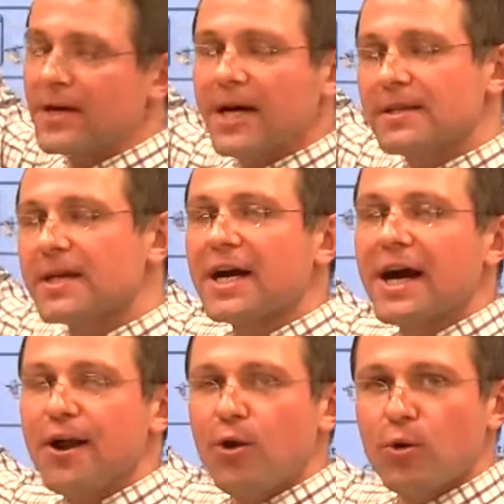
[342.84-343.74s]
like
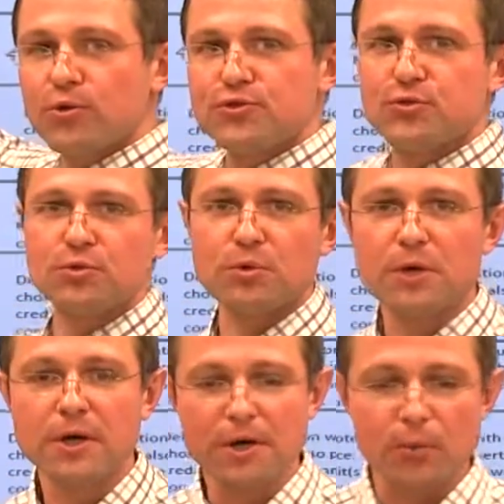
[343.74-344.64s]
alerts you
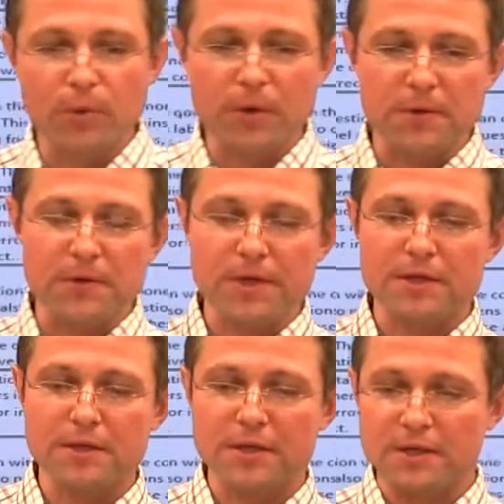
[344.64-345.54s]

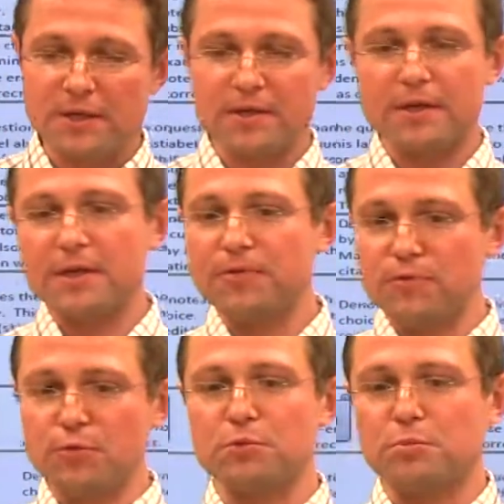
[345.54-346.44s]
that if
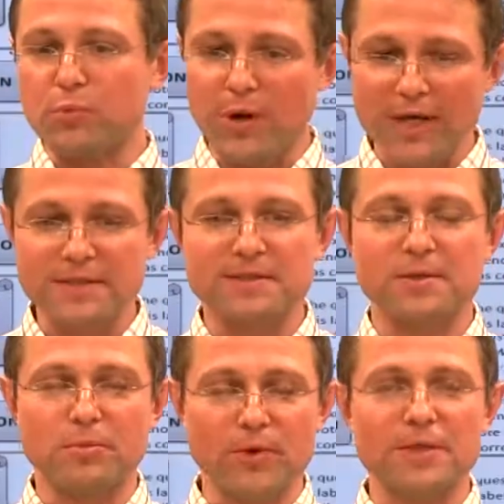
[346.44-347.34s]
you
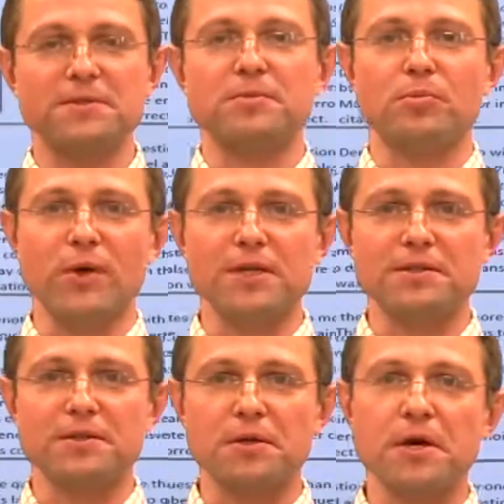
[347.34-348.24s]
practicing
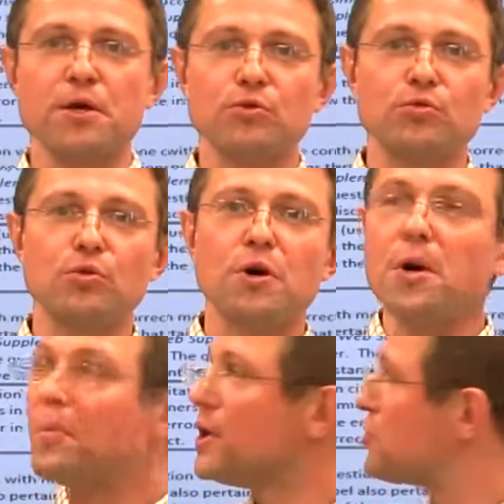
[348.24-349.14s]
to
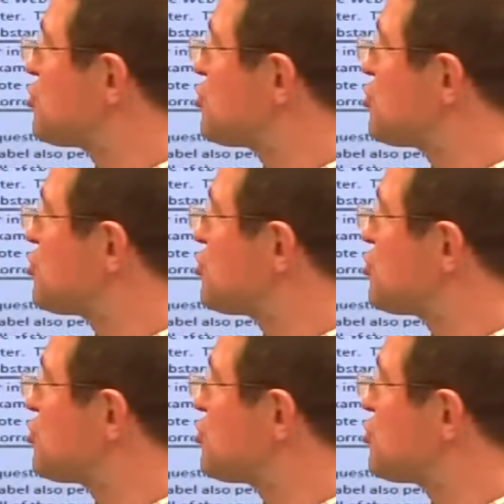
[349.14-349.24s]
make